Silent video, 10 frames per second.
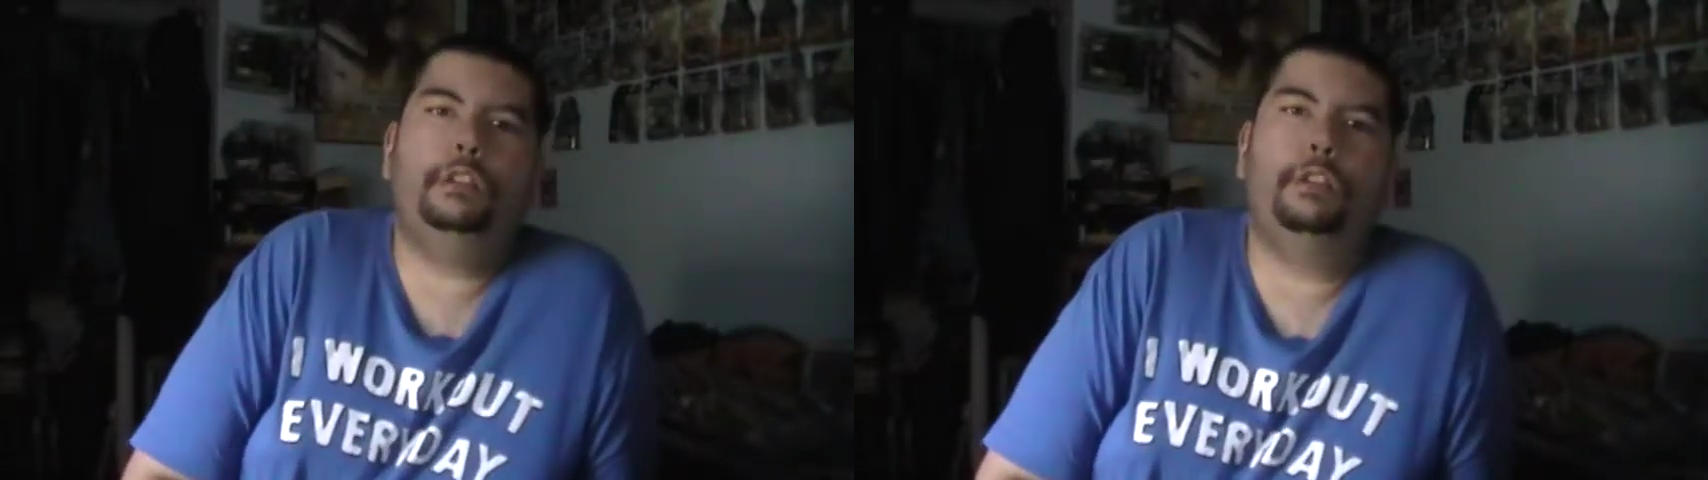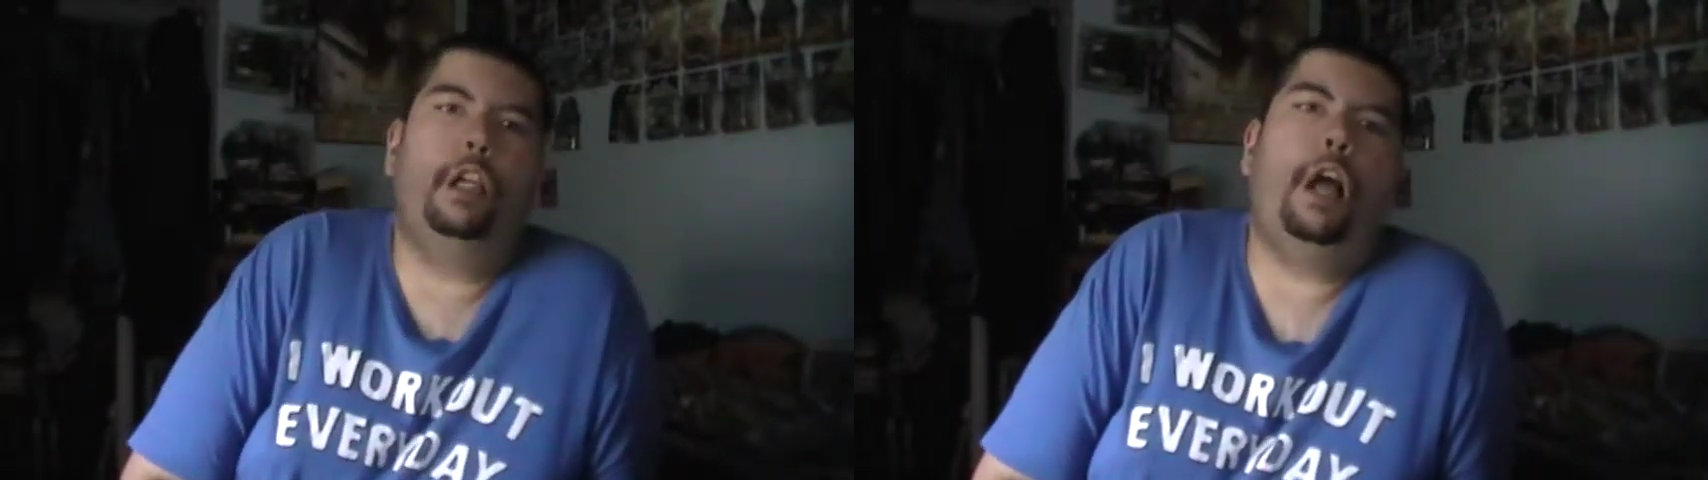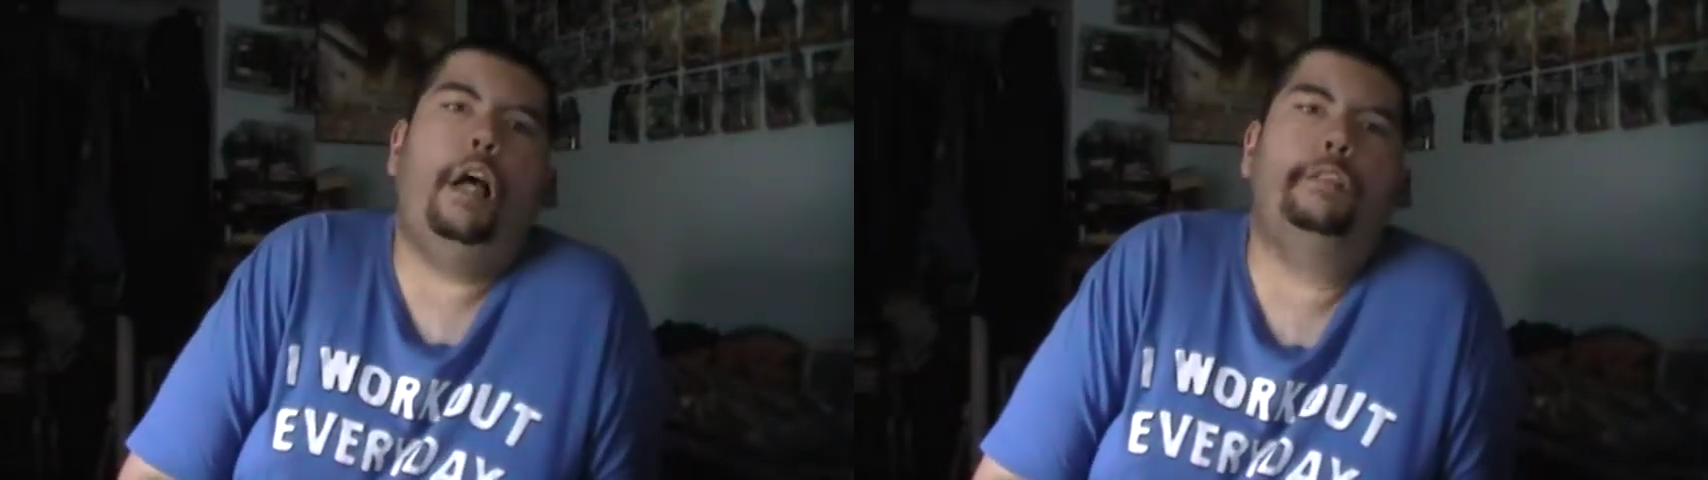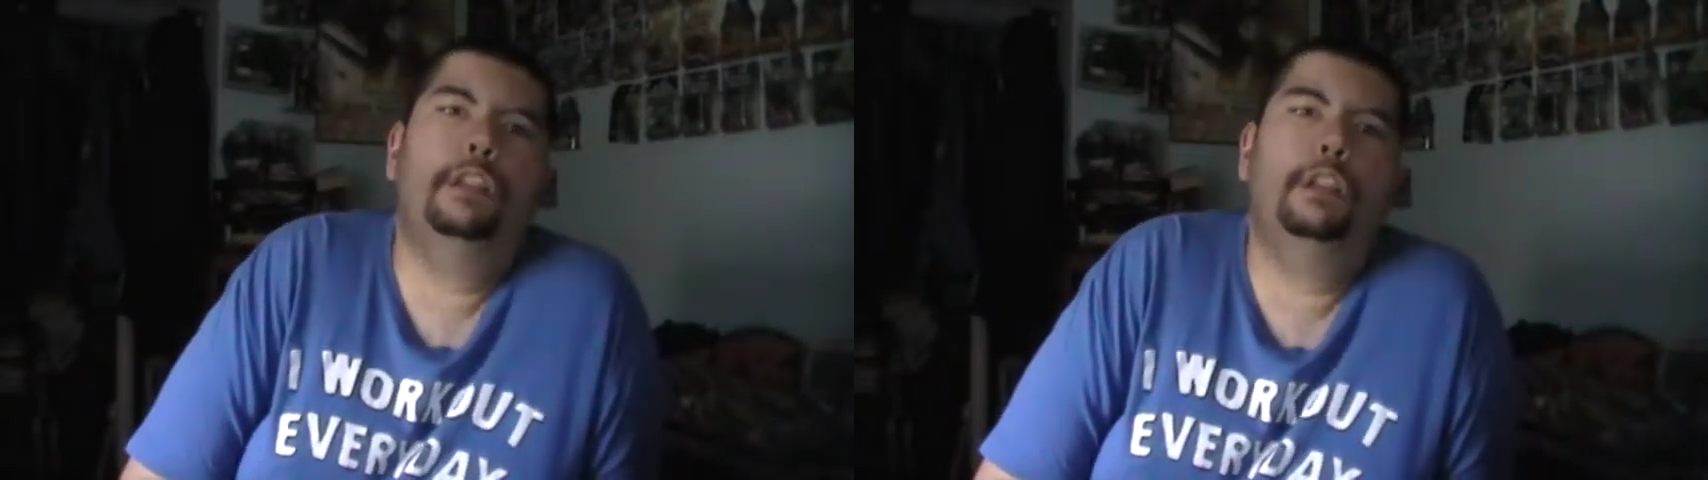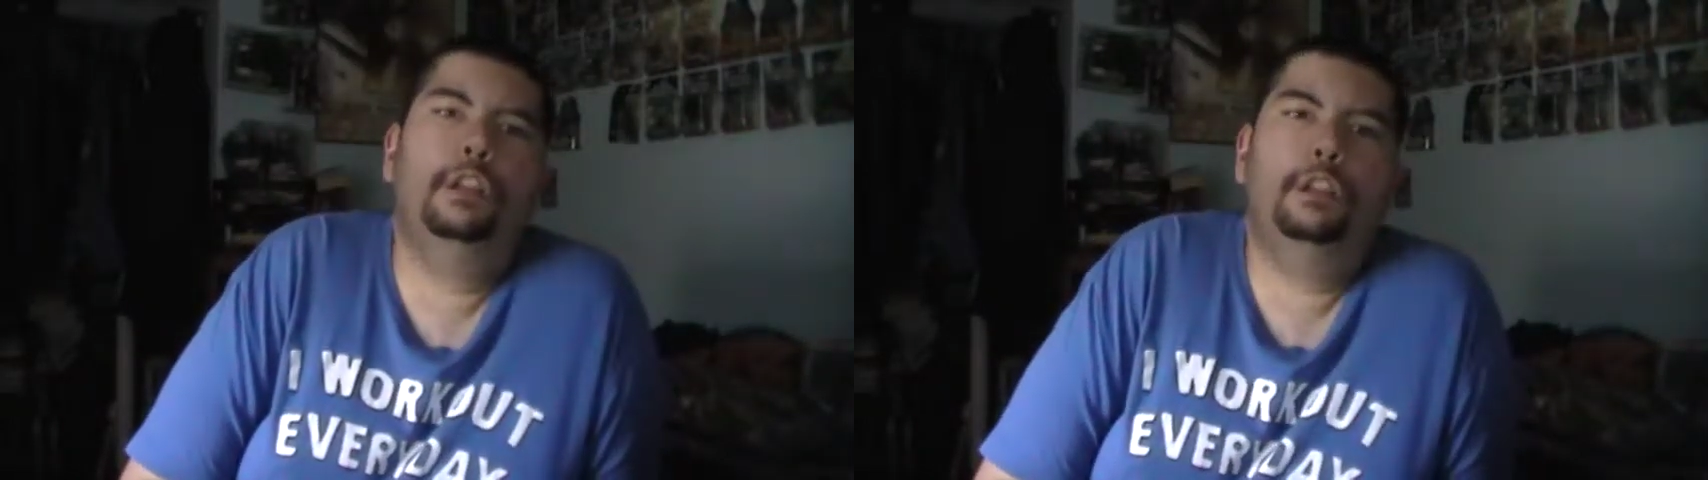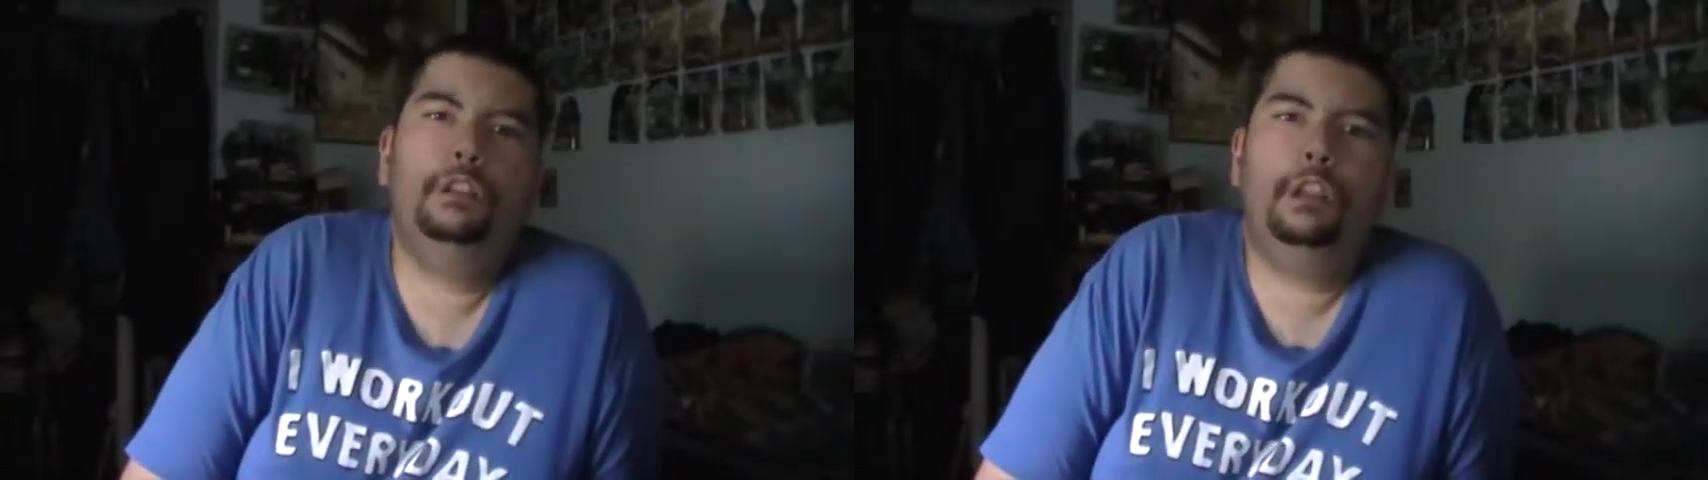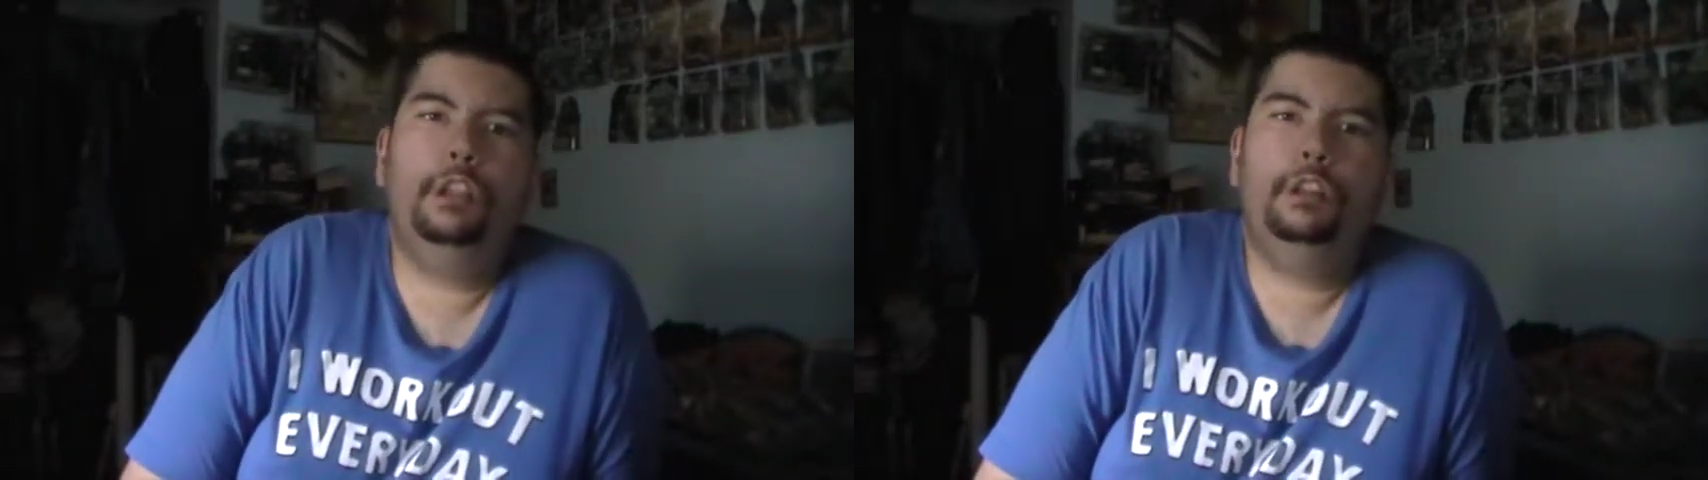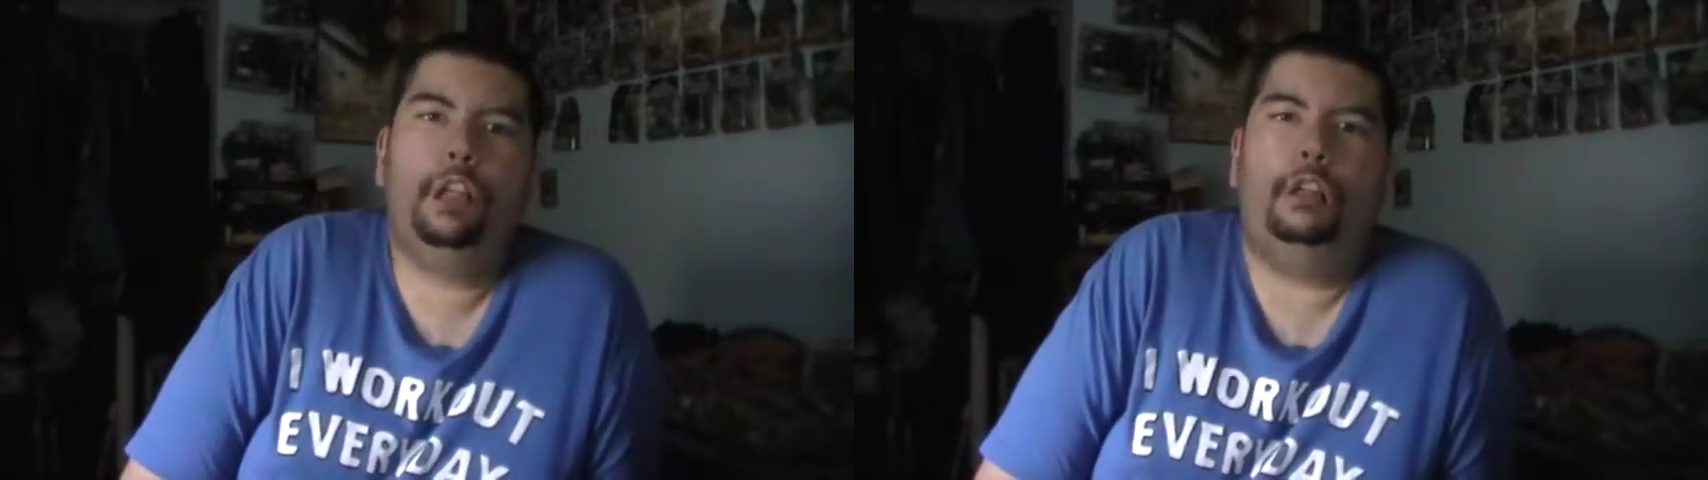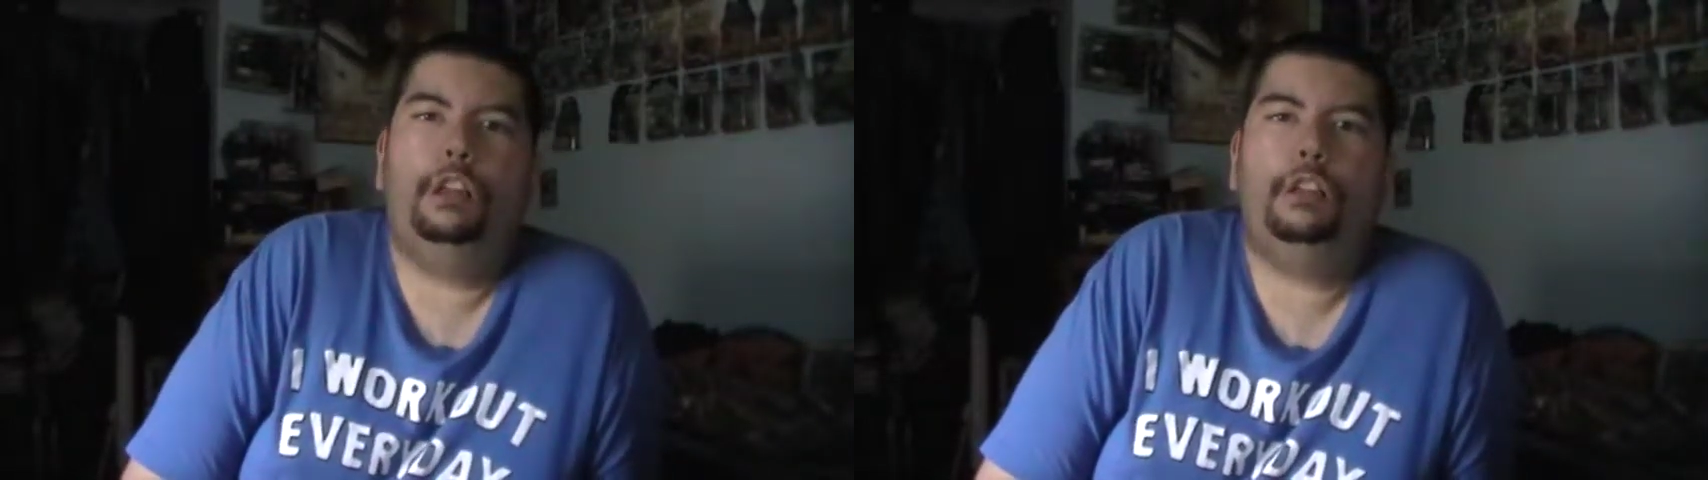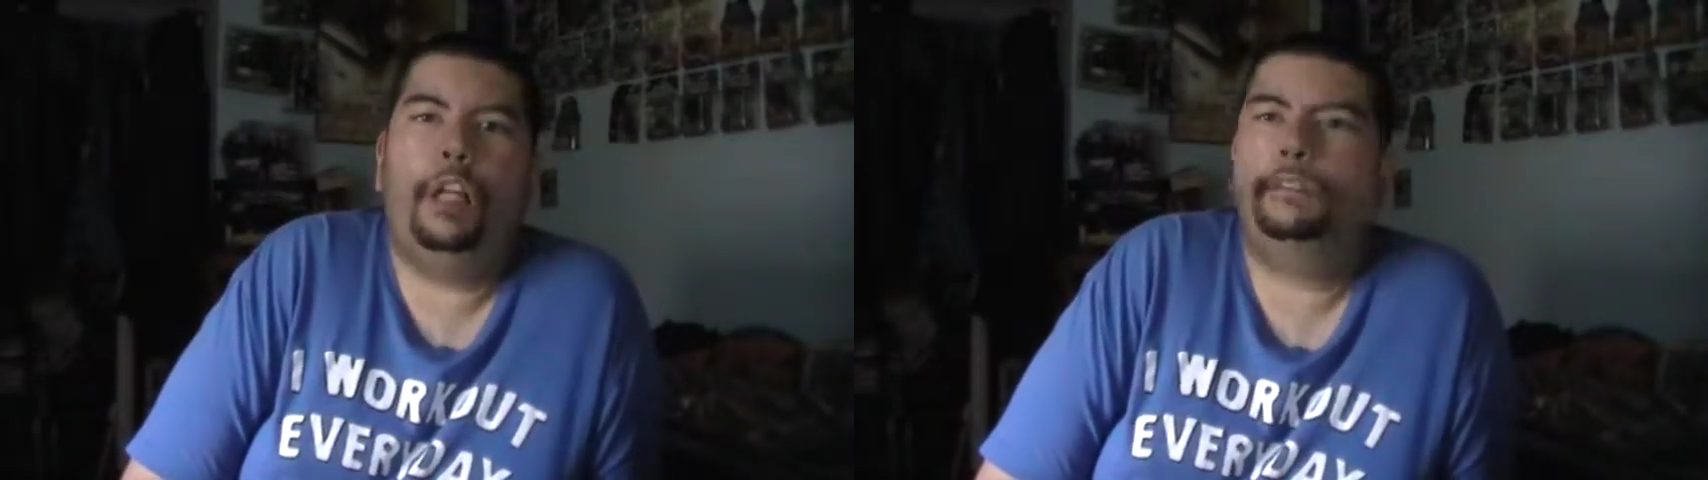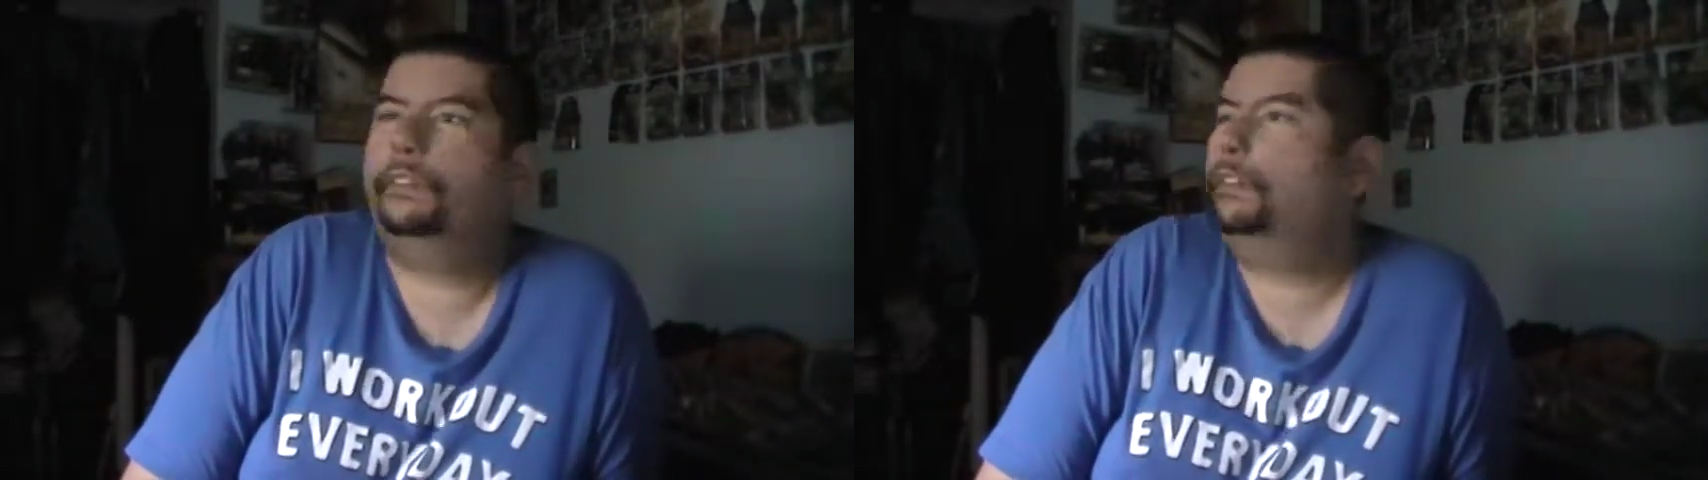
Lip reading: Bruckheimer, Johnny Depp,